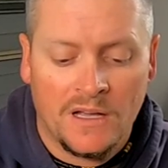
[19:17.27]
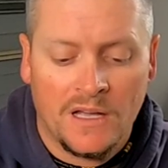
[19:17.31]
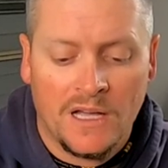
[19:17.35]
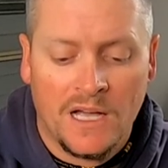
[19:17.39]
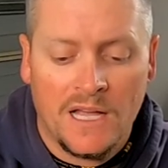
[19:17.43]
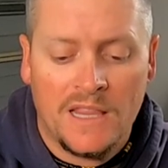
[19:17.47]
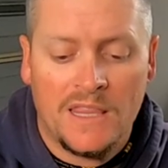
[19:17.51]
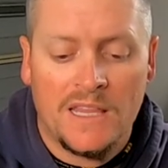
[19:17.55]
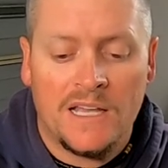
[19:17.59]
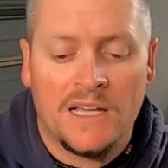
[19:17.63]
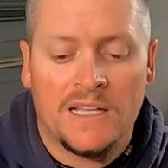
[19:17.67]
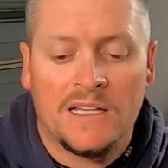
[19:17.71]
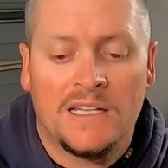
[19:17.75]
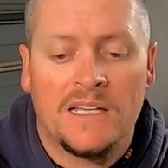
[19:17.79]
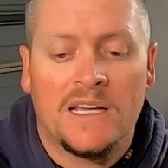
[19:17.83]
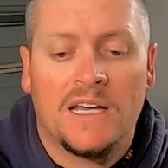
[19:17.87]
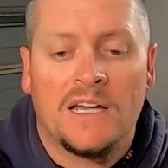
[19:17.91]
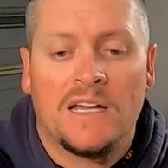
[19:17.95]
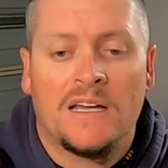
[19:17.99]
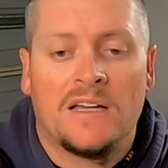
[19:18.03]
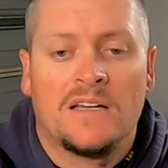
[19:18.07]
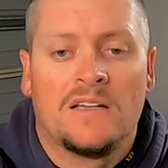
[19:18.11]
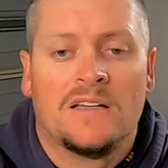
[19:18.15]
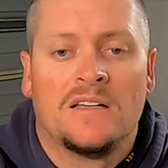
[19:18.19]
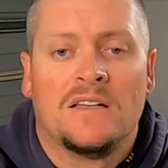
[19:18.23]
And then
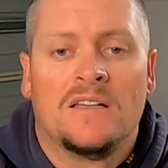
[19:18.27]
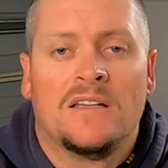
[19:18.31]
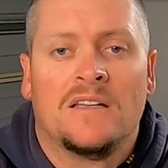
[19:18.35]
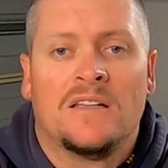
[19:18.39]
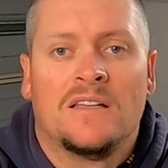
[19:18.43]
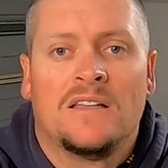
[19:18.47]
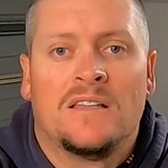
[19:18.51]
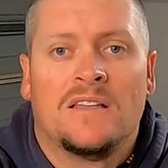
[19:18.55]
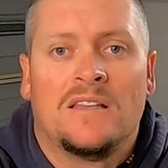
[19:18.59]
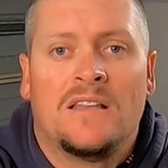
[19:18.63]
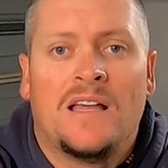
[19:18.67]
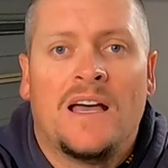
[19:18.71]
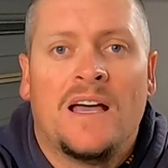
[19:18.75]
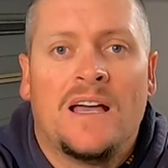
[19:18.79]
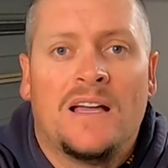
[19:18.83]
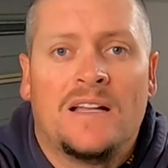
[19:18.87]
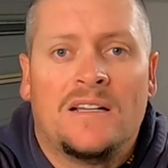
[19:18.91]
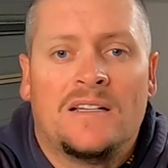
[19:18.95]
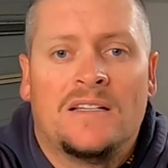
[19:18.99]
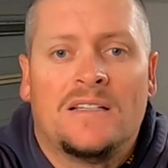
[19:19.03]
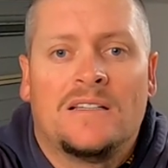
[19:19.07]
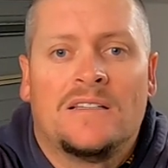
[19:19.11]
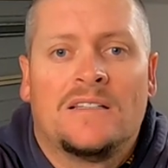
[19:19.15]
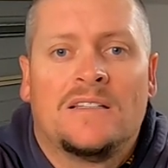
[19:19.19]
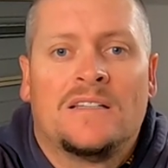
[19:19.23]
yeah,
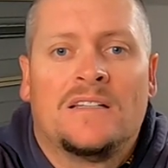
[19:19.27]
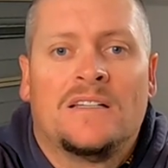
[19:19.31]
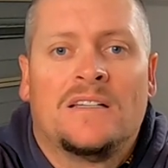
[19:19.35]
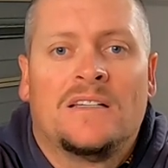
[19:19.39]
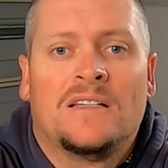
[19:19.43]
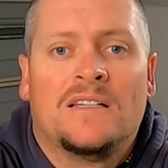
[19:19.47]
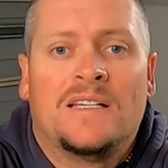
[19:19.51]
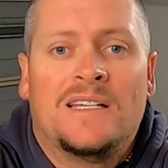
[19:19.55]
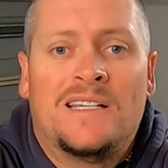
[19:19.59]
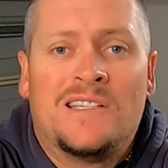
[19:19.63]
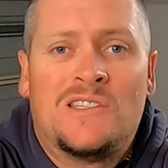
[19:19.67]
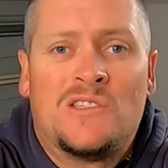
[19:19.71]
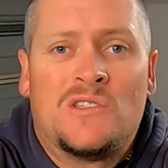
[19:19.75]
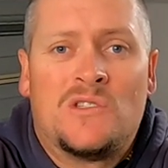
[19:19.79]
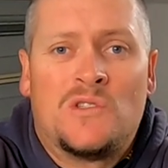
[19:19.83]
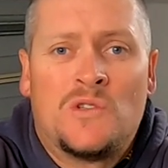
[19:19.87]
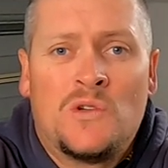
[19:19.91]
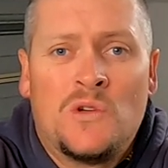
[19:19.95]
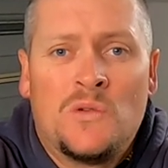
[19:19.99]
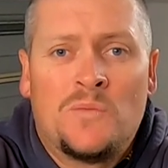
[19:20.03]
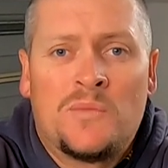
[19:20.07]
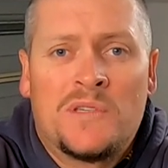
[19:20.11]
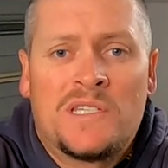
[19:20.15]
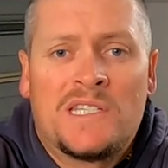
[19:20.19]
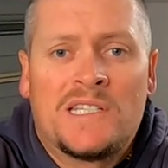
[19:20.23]
that is
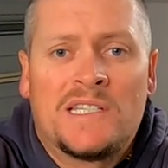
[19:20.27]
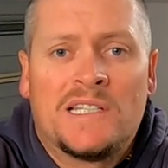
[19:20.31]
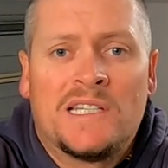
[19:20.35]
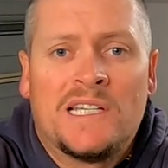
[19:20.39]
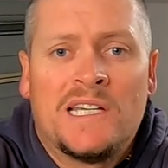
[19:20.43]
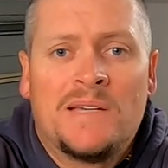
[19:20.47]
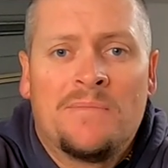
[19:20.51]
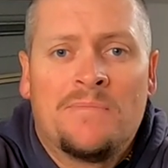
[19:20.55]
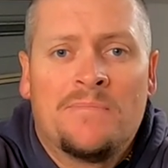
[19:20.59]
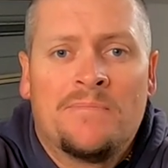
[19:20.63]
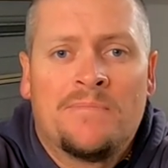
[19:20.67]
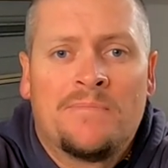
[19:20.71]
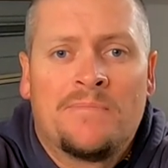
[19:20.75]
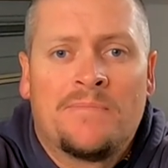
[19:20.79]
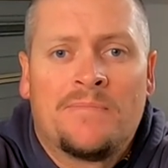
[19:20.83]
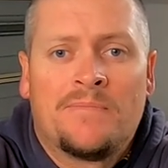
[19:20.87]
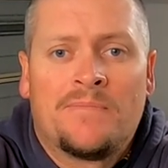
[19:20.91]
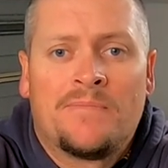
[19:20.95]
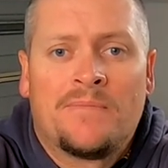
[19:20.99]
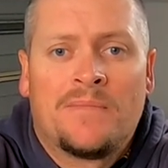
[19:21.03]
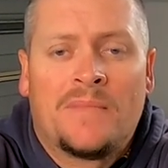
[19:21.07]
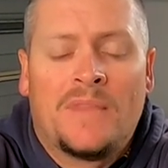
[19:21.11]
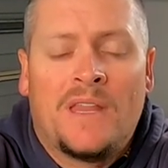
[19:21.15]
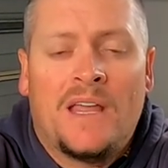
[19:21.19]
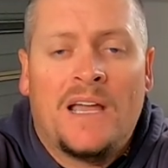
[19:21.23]
super slim,
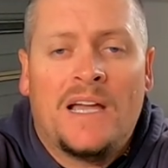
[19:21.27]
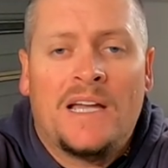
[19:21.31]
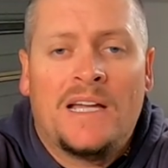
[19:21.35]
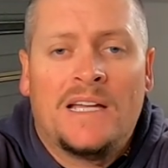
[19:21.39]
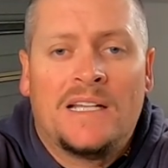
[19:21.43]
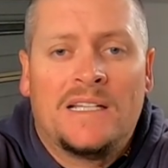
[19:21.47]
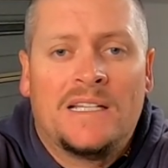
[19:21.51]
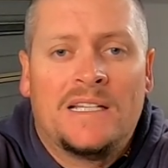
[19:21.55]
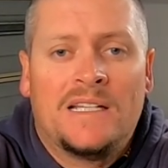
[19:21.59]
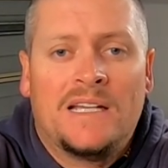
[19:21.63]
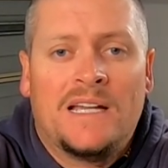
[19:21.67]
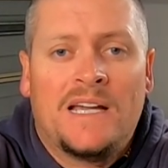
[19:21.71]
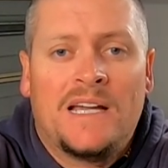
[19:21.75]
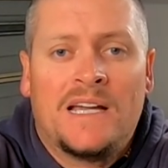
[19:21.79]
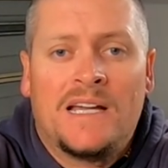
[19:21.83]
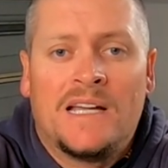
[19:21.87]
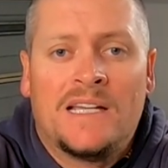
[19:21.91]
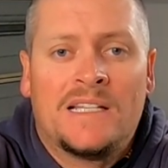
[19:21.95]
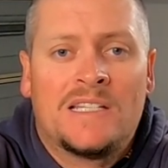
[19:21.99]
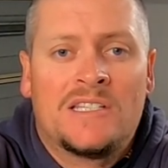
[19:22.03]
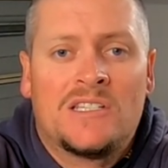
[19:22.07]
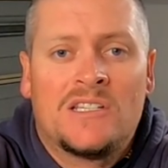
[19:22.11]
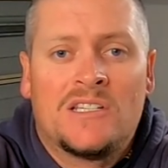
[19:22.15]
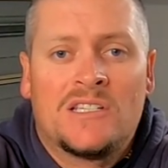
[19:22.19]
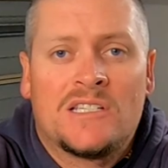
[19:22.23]
and yeah,
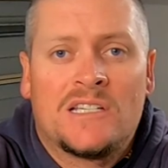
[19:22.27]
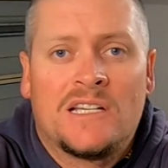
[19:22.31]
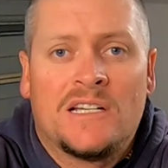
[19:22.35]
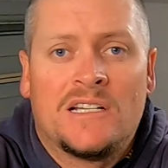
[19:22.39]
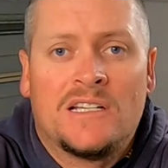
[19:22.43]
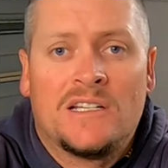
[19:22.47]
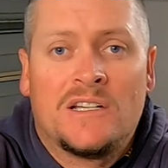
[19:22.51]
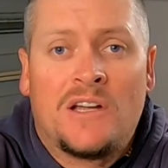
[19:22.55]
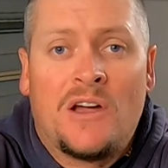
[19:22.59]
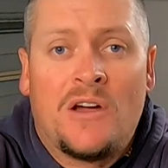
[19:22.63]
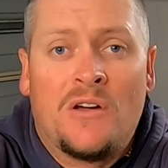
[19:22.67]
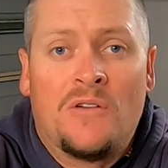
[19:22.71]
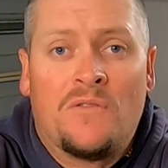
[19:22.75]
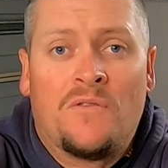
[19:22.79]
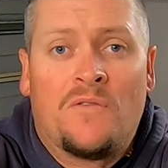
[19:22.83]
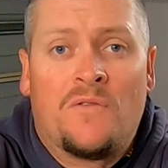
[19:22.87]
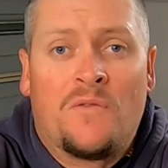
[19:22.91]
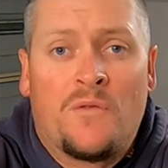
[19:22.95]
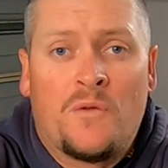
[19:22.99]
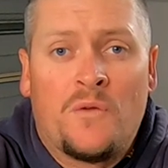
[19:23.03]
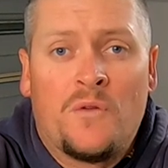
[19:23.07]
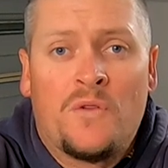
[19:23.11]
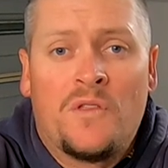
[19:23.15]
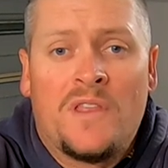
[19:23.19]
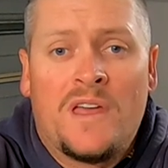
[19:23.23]
it's just going to go
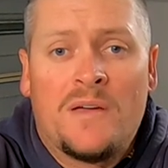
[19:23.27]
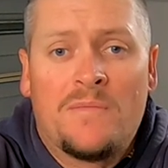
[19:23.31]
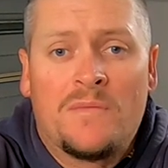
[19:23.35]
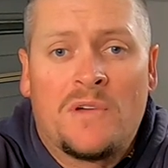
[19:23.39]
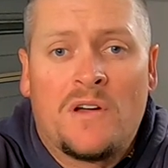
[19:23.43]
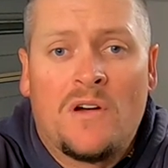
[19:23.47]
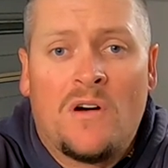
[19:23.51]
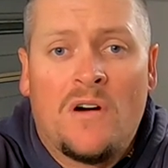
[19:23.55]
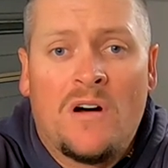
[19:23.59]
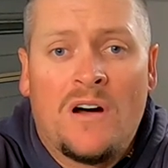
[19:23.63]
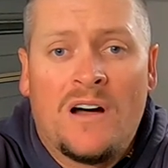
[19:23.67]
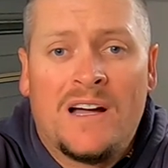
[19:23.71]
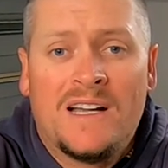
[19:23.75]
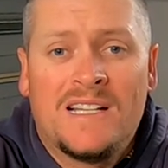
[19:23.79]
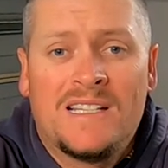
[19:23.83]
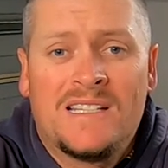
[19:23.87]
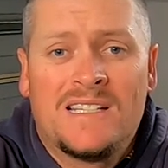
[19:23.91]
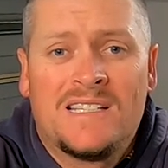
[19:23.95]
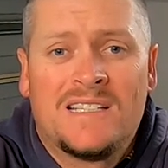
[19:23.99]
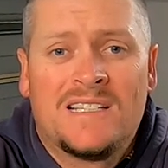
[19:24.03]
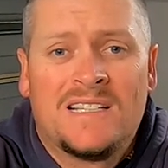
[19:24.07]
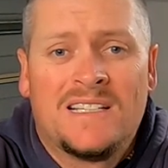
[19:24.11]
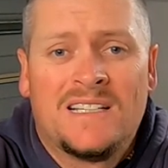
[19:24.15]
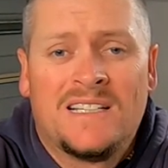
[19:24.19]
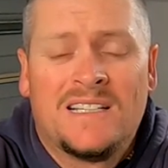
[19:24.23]
through them
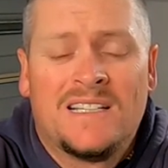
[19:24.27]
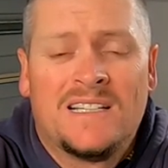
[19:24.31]
guides